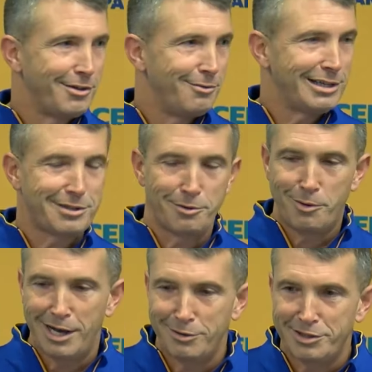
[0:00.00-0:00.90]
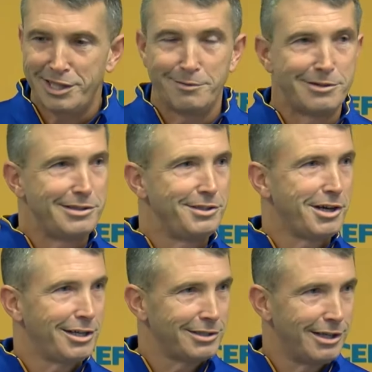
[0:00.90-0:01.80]
the rest of the wide receivers and
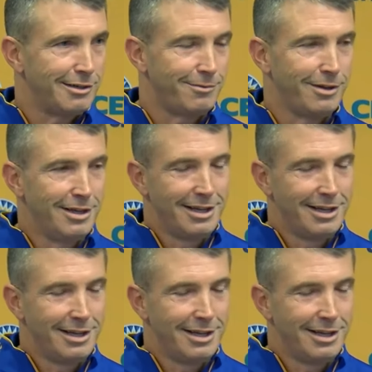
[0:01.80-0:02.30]
Josh Love